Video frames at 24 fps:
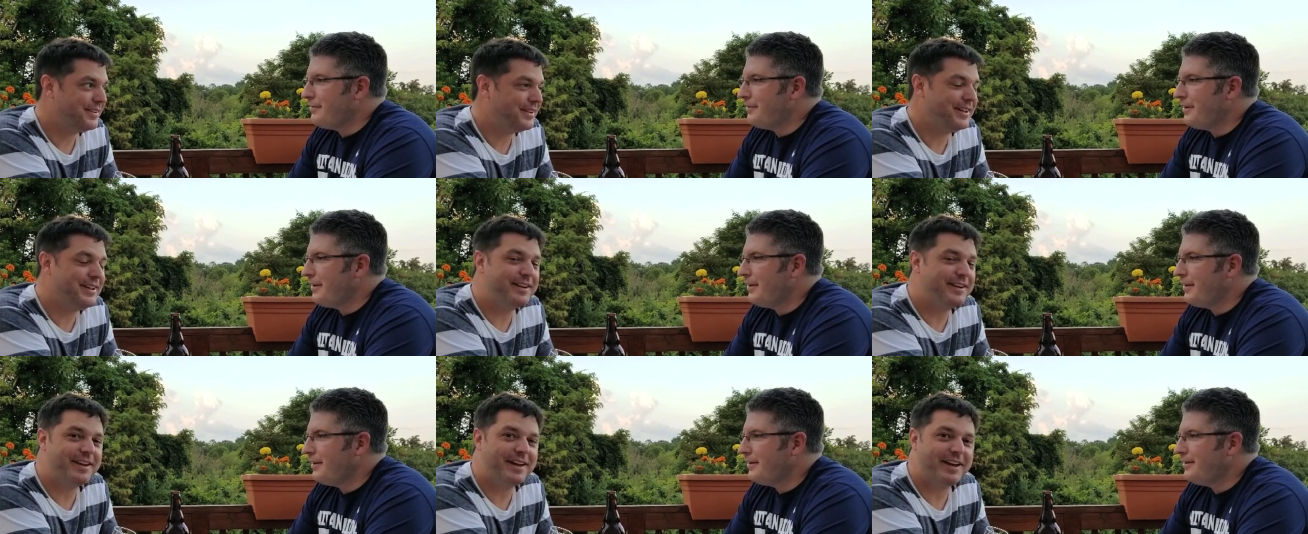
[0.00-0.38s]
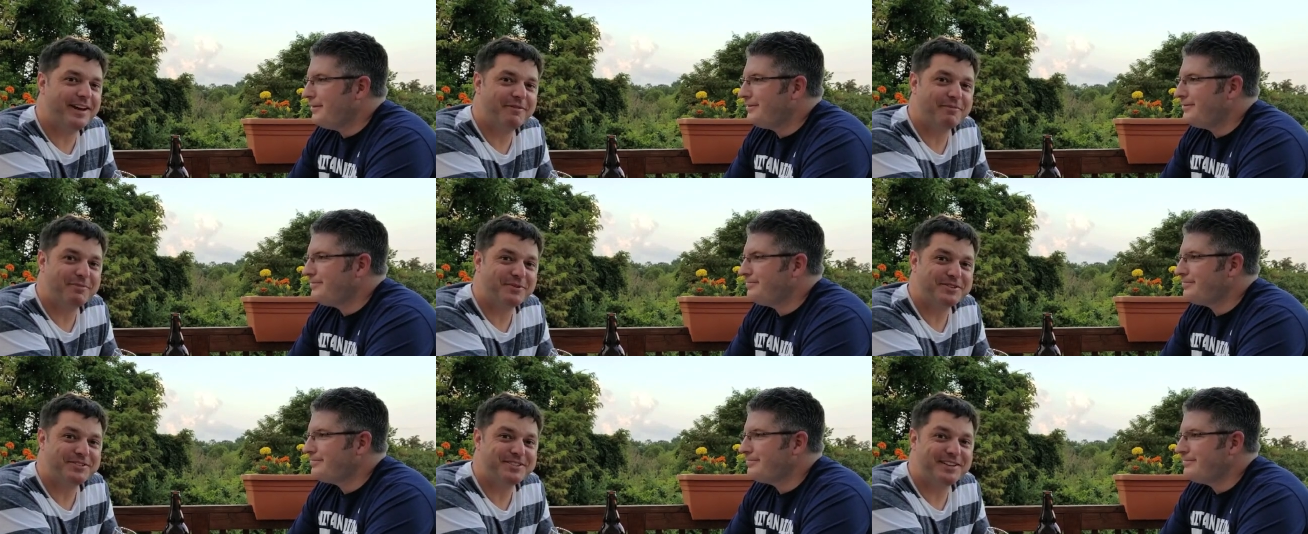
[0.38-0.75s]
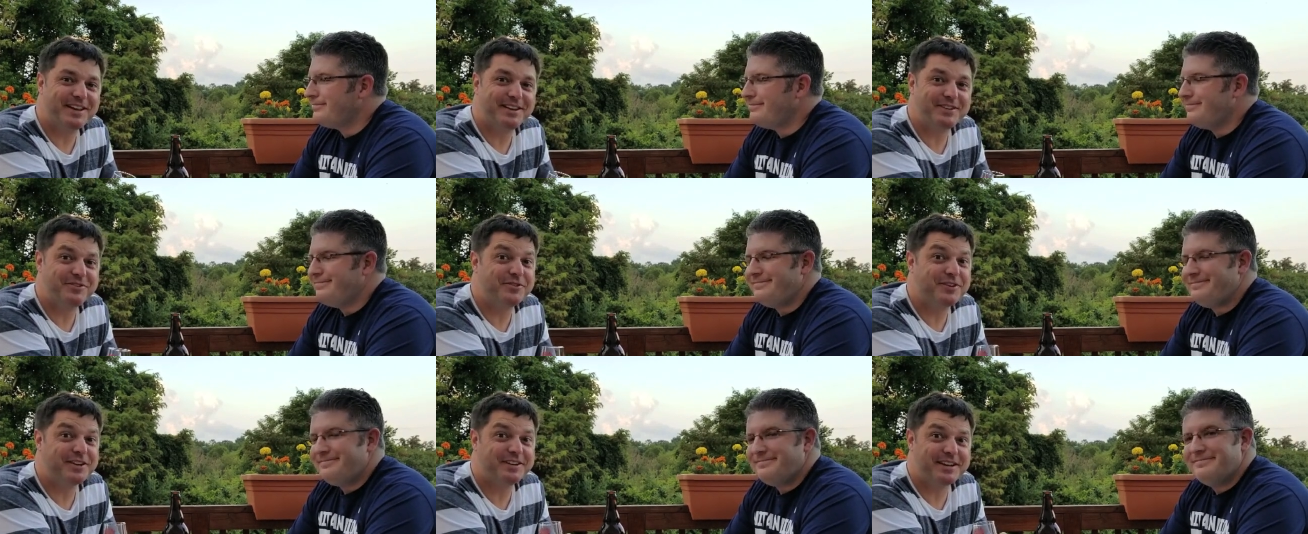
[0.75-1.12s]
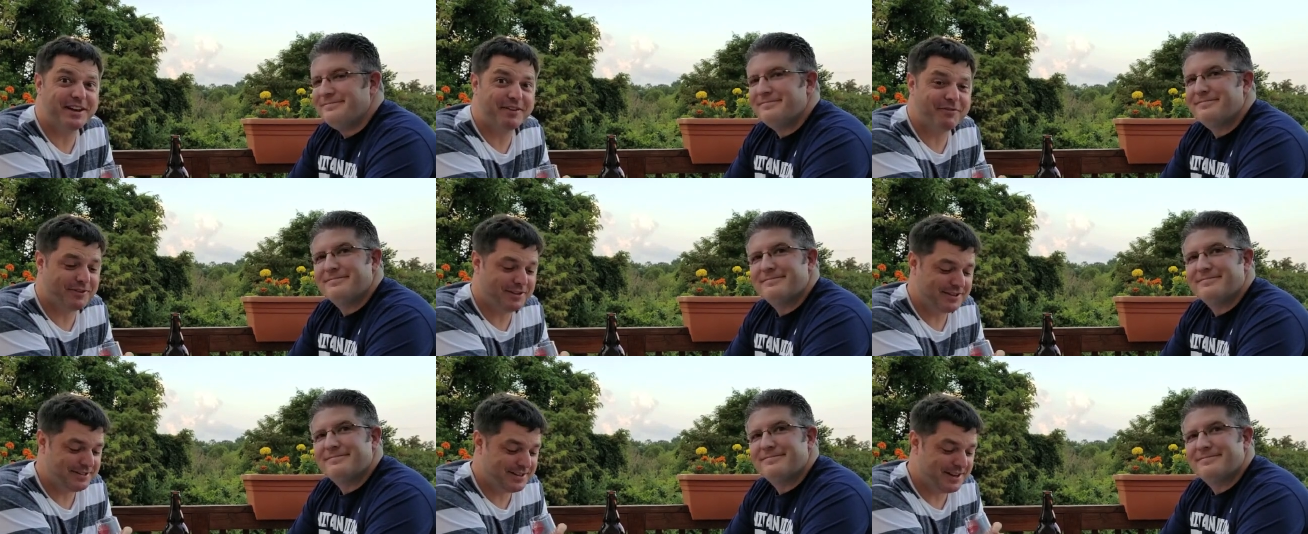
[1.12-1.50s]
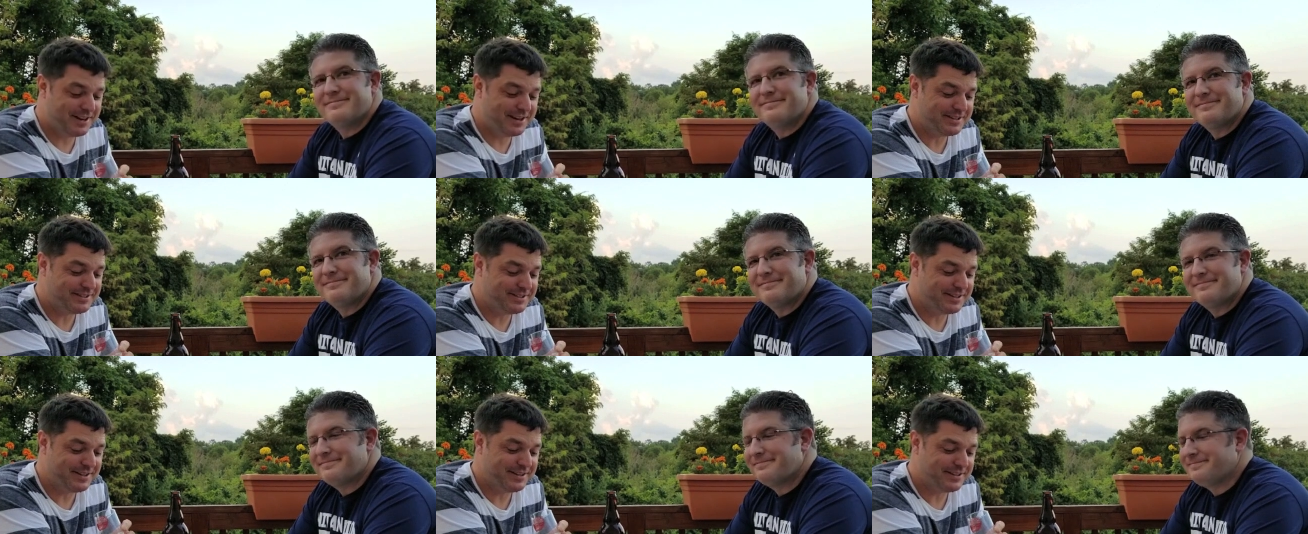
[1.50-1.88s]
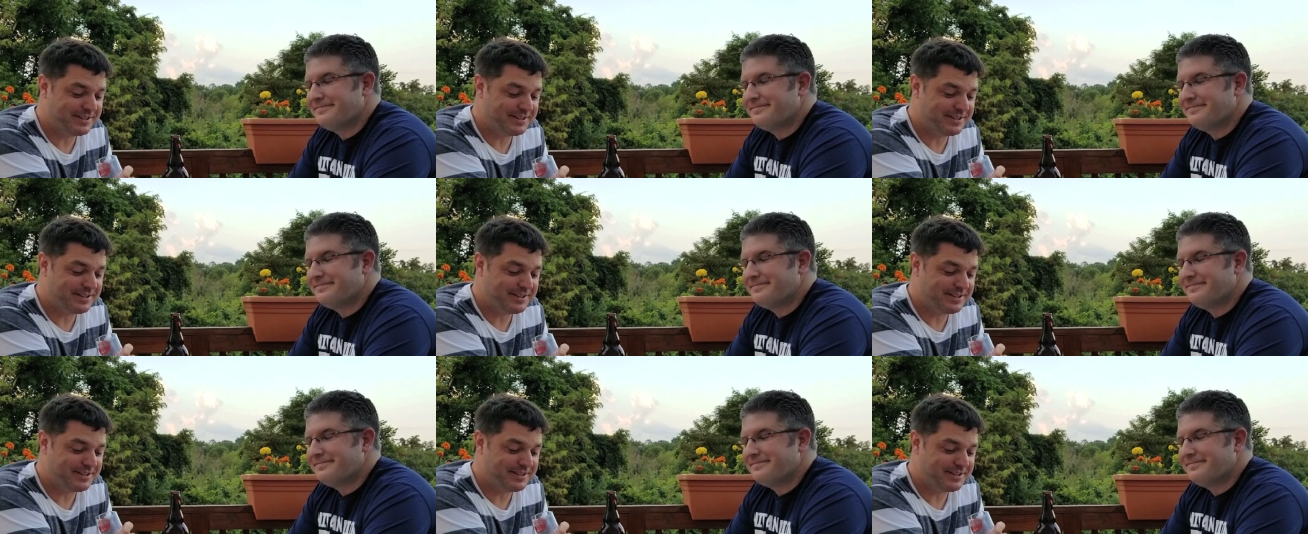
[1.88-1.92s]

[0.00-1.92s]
Speaker 1: Eight and a half percent. You can definitely taste it.